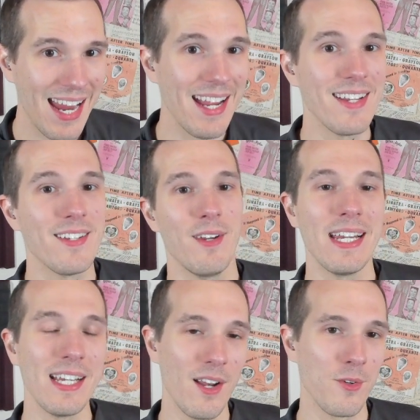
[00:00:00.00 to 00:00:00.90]
and
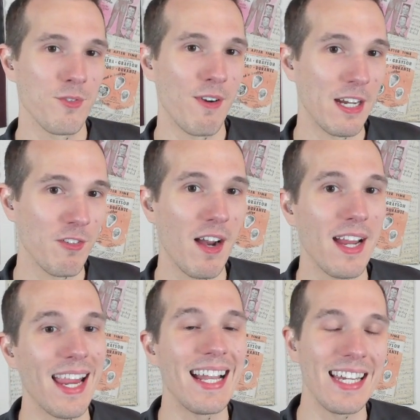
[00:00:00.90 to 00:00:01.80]
he knows Frank
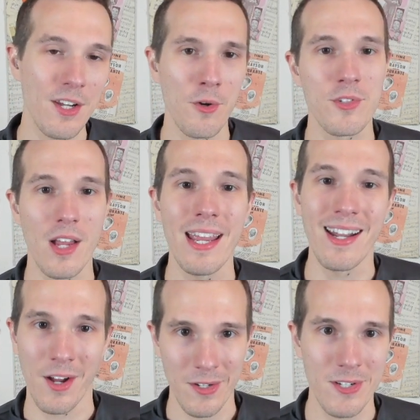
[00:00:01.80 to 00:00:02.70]
Reich and he knows
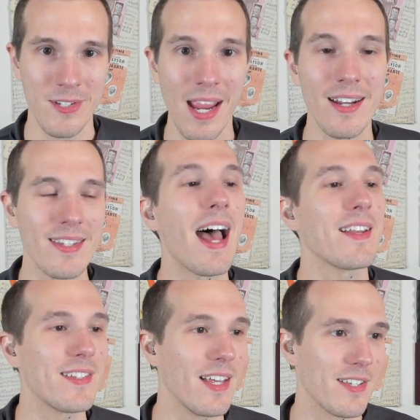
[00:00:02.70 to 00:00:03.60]
and understands
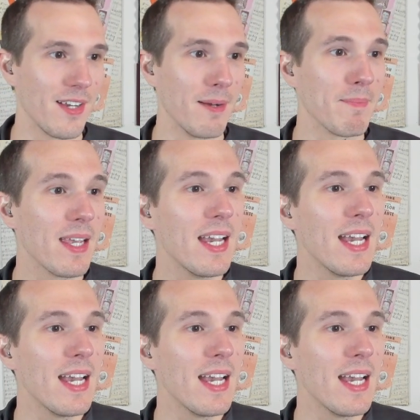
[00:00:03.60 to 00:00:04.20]
that system.